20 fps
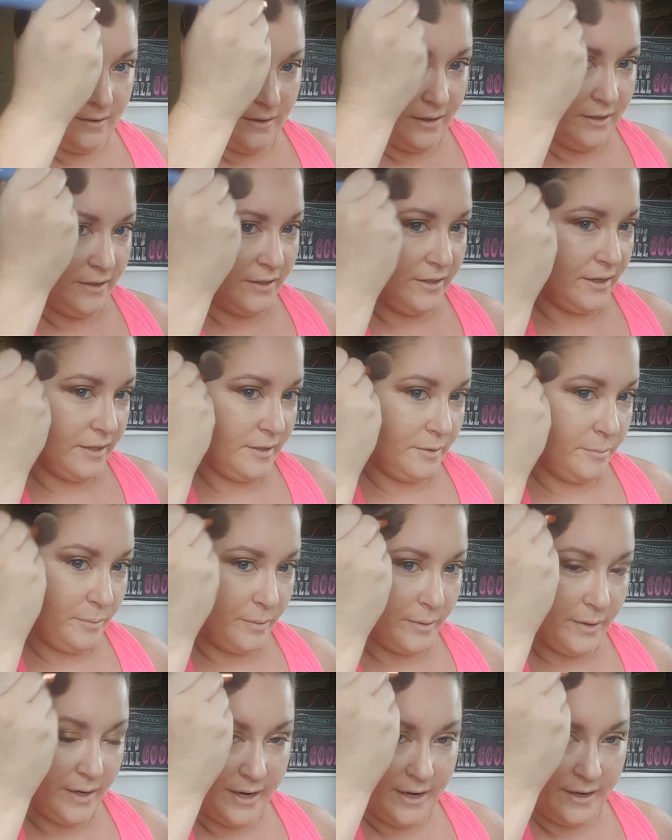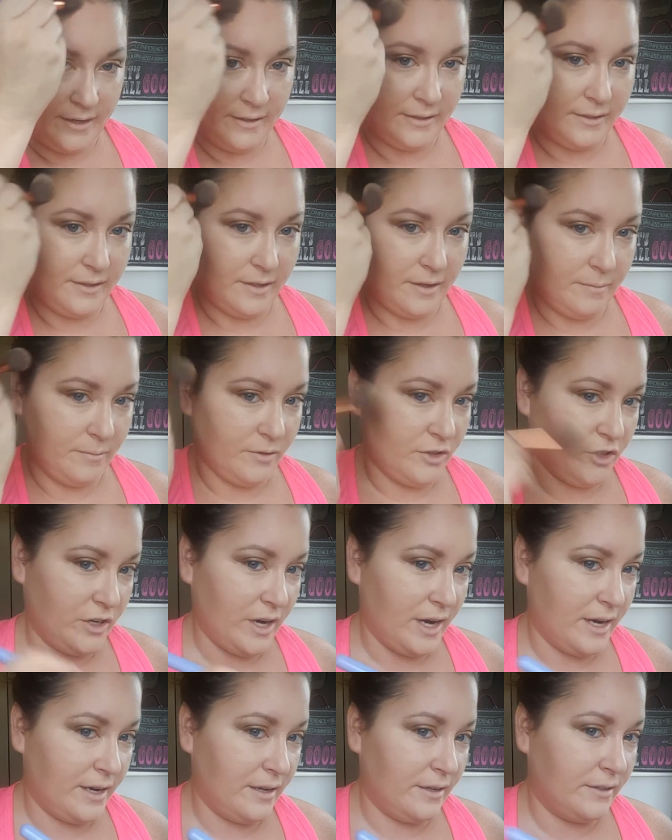and just bring some
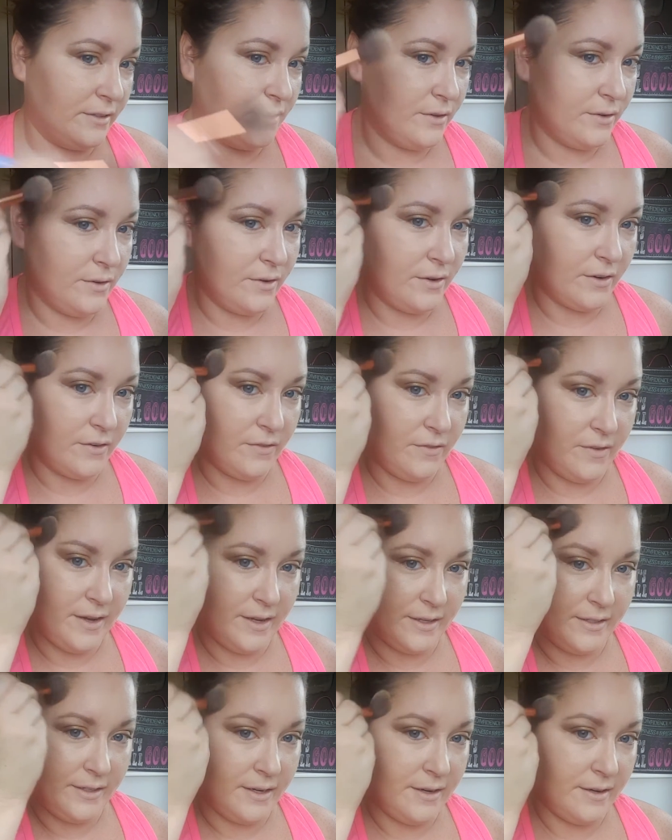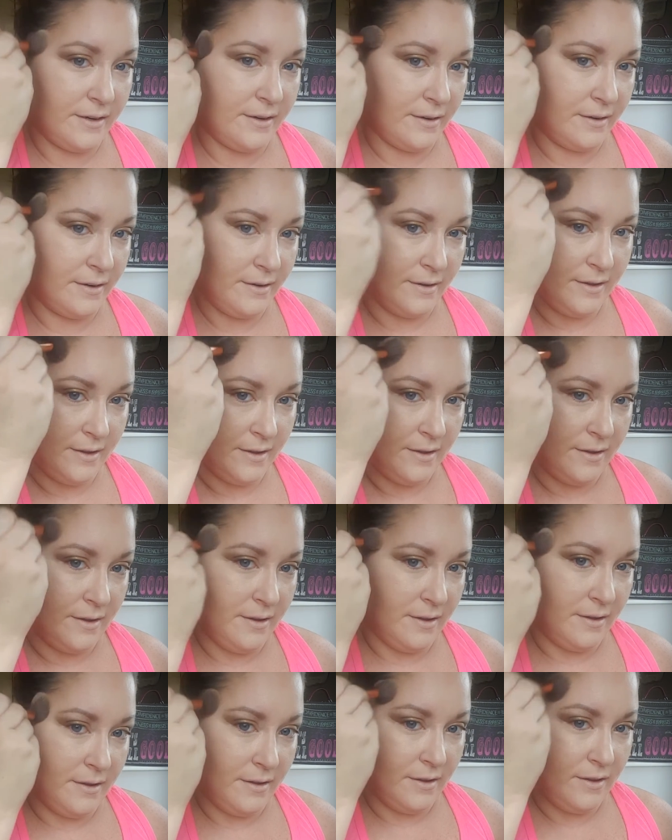shading to your face here.
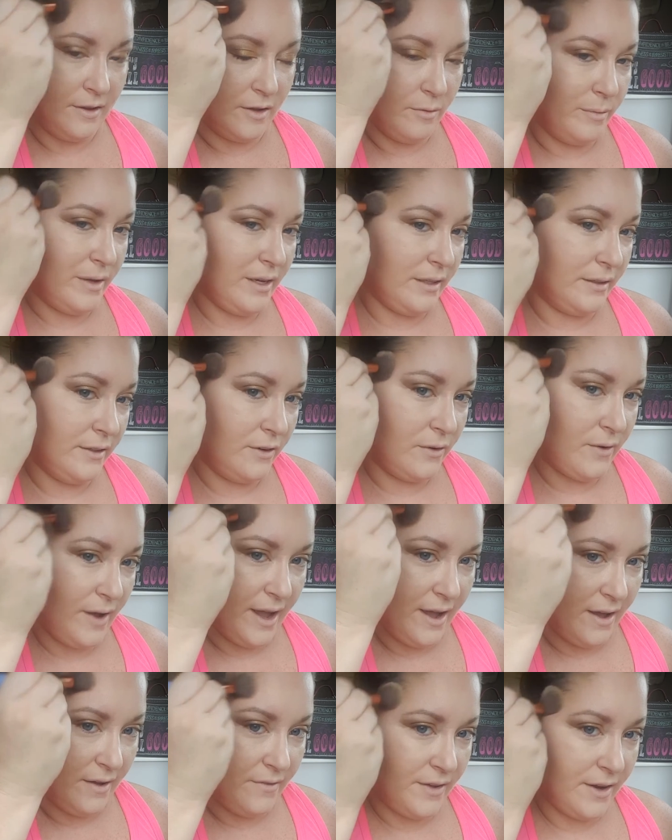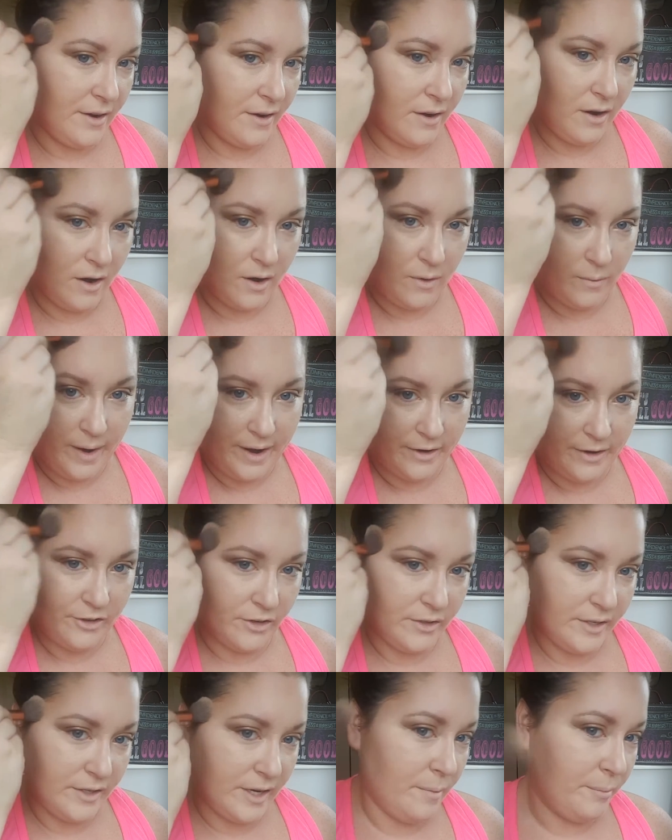You can be a little heavier around
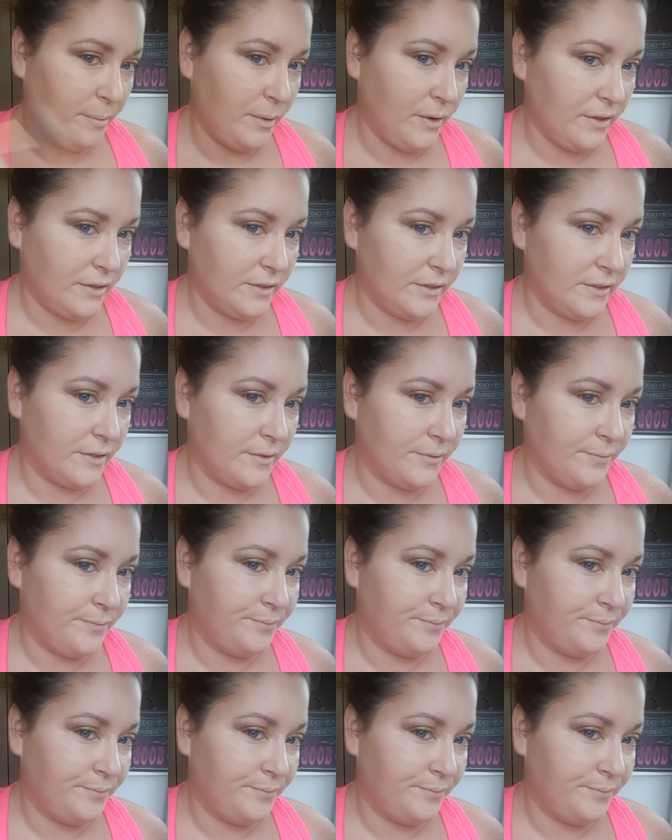your temples.